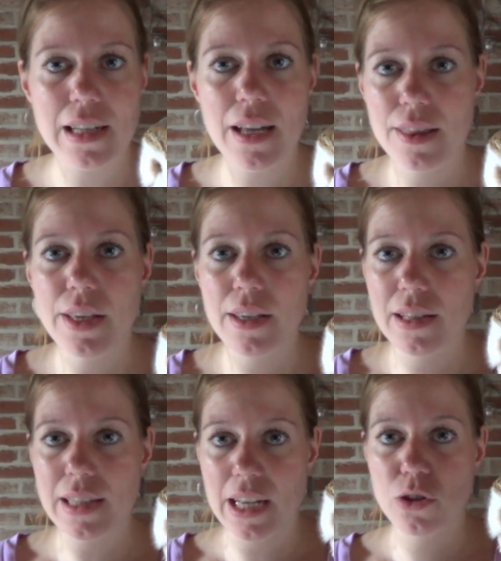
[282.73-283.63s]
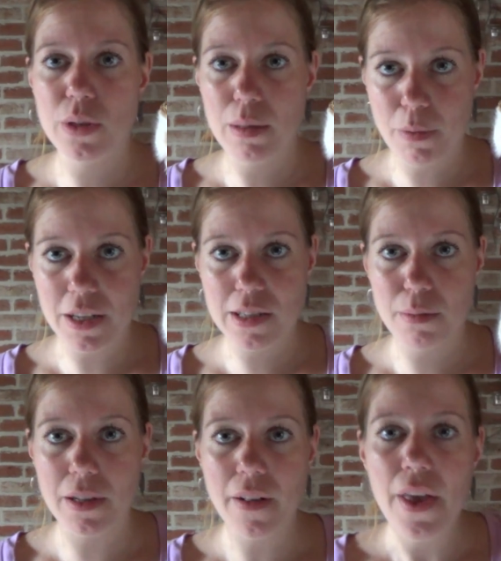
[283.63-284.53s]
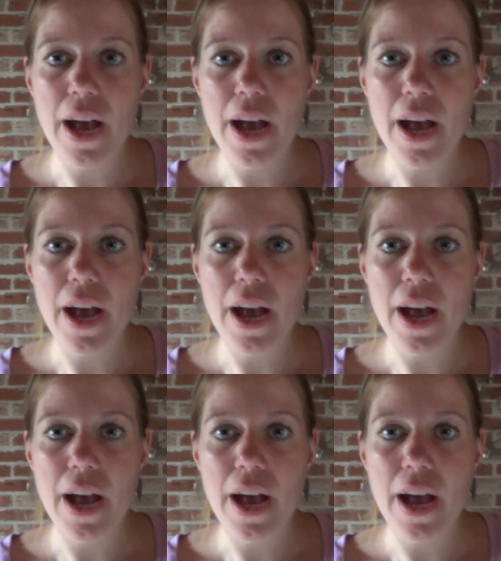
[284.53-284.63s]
I think it's actually possible.